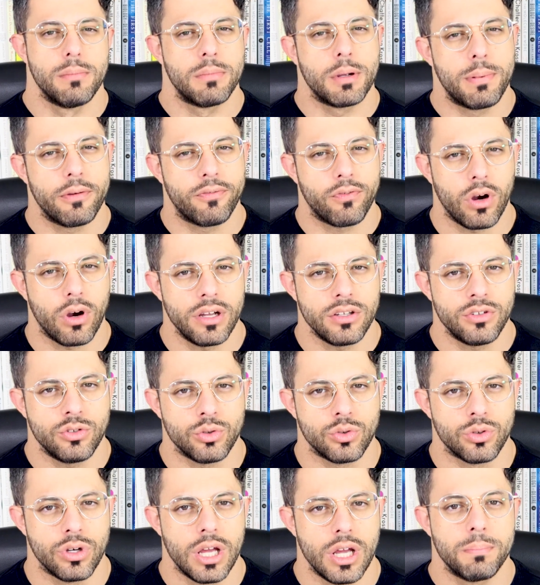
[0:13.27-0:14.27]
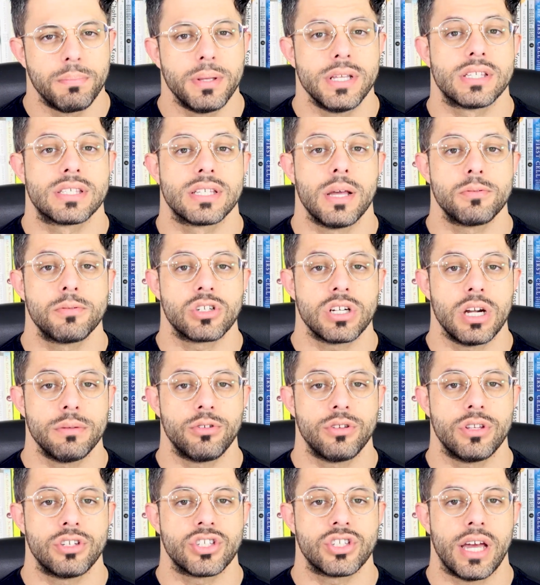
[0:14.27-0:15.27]
But before I do, please
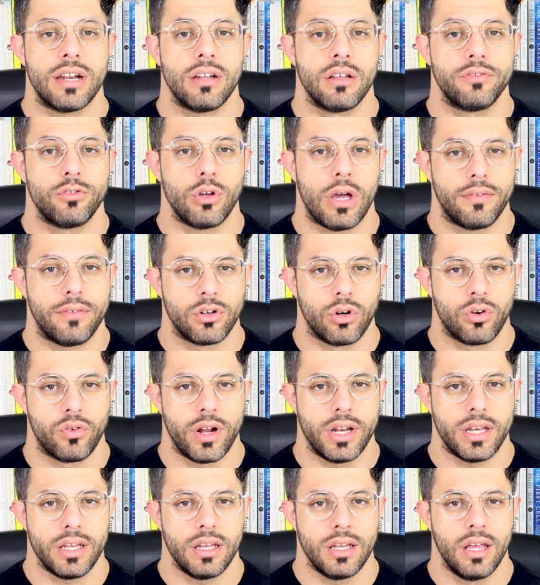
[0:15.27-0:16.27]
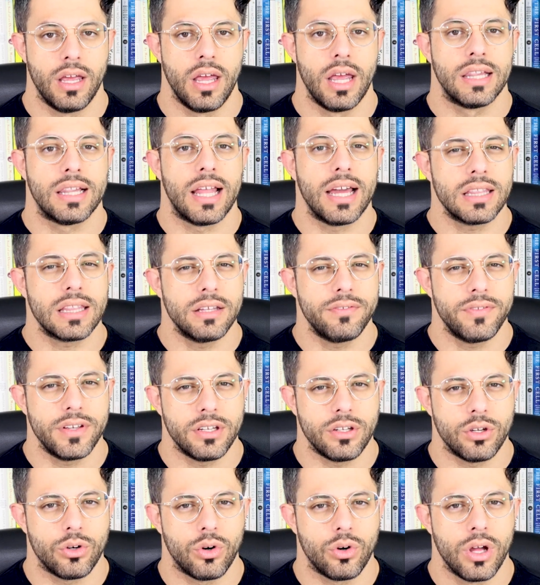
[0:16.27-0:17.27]
subscribe to the channel if you haven't already, like the
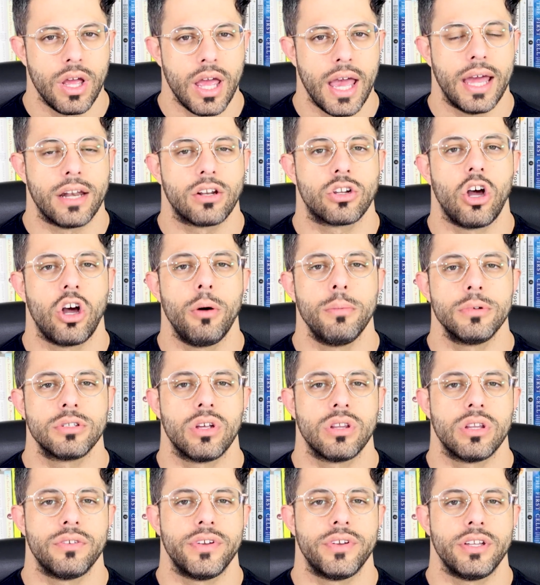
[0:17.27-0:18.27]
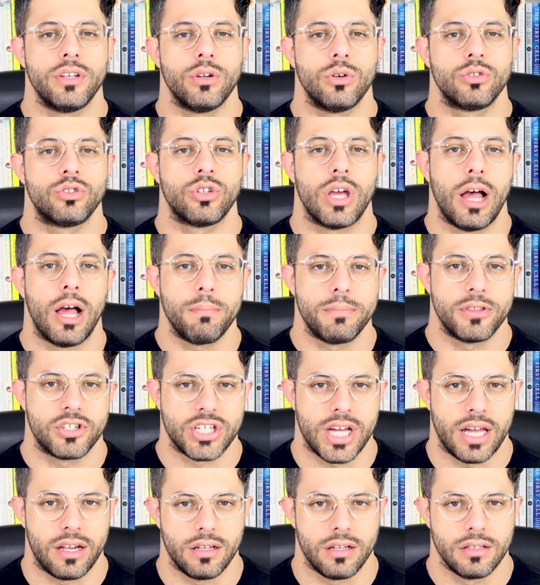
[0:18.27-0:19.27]
video and comment on the video to help the
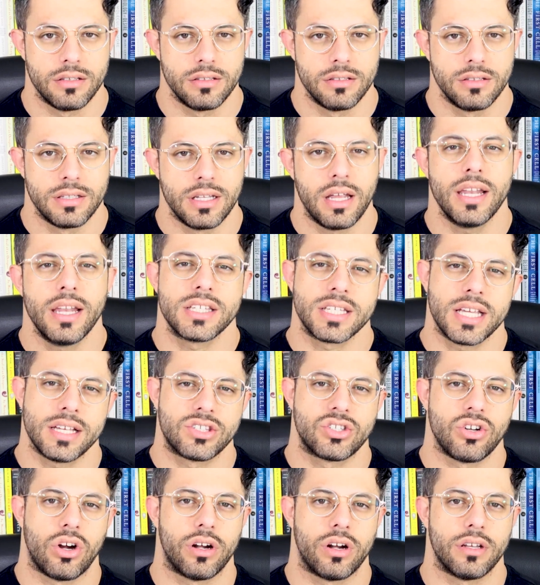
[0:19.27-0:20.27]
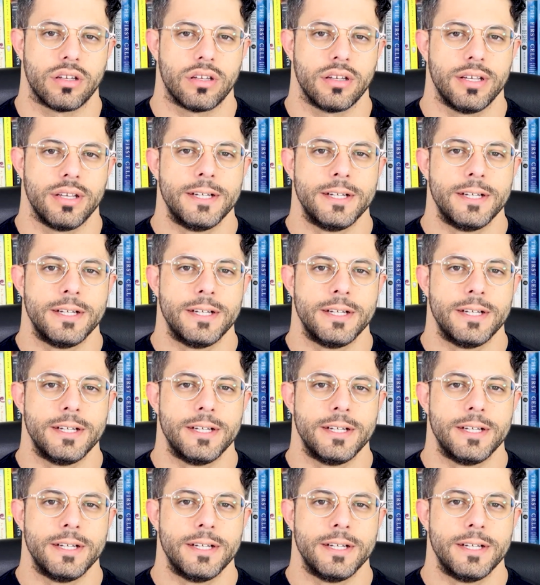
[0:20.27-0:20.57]
channel. Now let's get started.